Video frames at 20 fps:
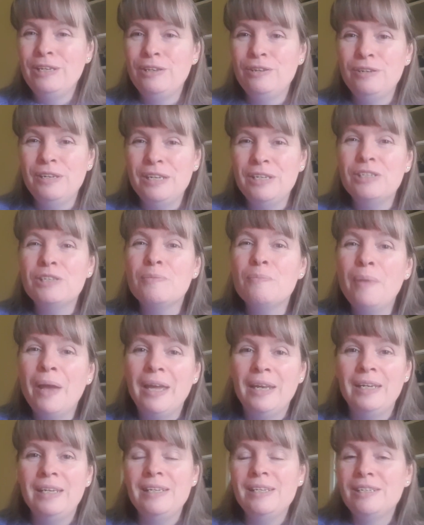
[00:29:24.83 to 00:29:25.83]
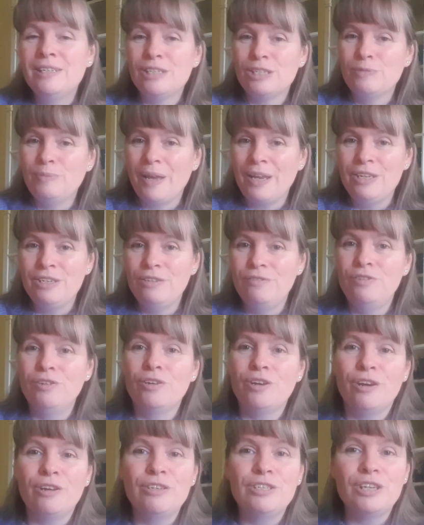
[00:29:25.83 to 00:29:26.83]
You need some pennies to spend if you're
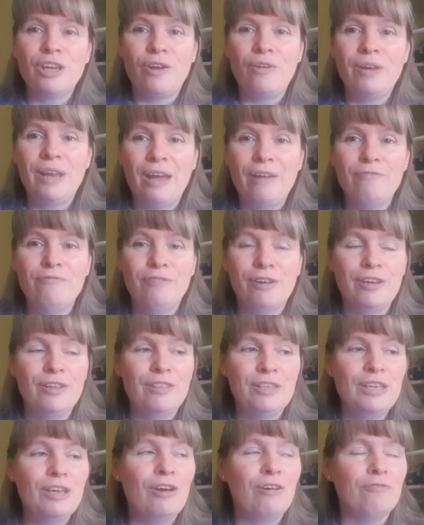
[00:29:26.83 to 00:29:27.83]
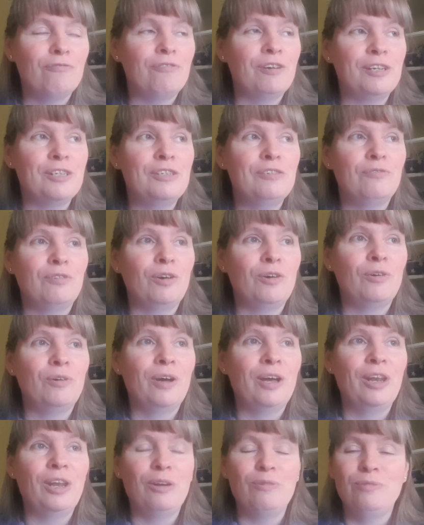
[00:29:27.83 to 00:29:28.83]
going to go and have fun at the Yarn Festival.
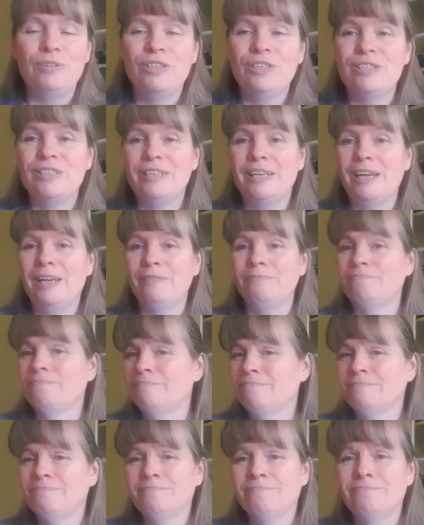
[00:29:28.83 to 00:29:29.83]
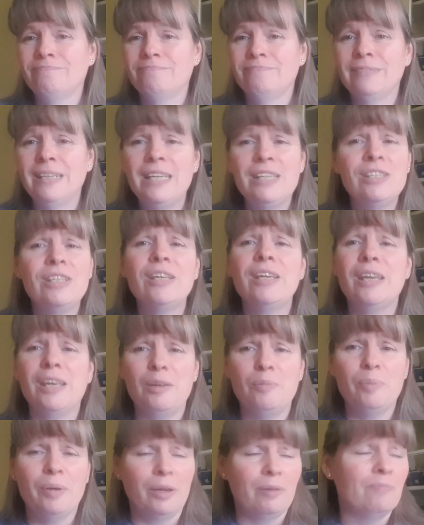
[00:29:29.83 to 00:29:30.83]
And I was just like, he's a
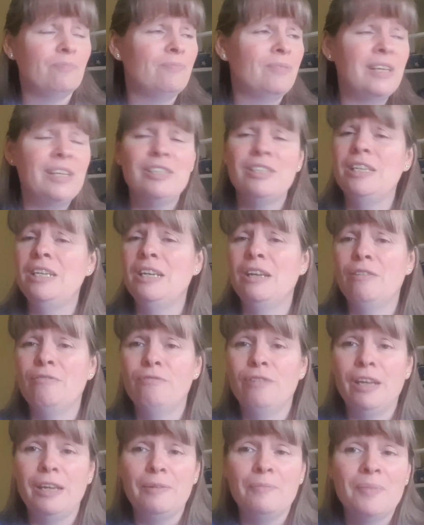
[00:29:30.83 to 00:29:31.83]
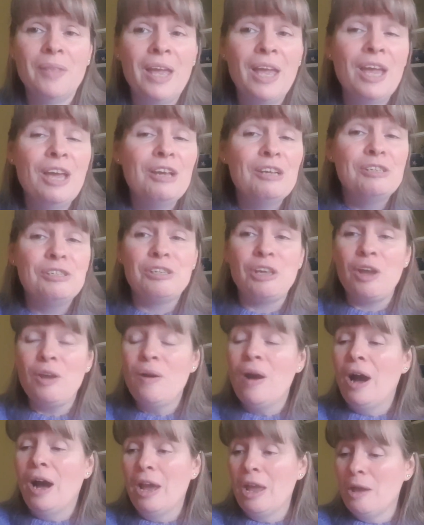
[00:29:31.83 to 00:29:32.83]
keeper. Isn't he lovely?
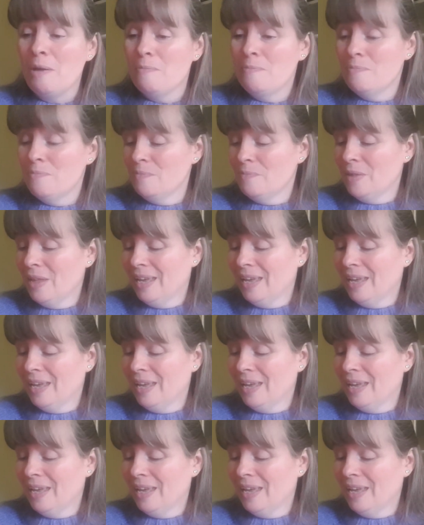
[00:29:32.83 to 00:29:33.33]
So I am